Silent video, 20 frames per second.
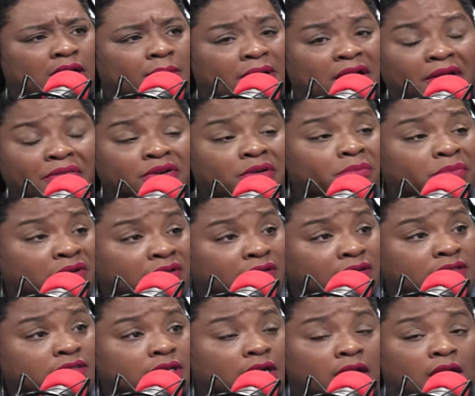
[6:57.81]
other
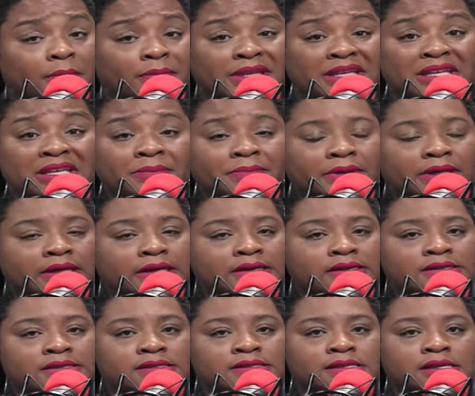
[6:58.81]
books, ebooks,
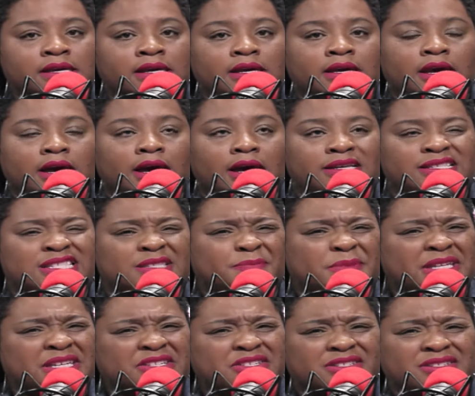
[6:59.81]

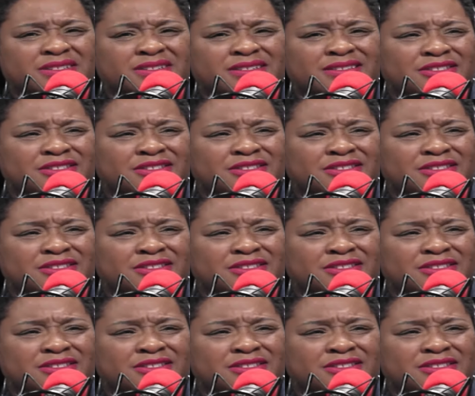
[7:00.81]
speeches,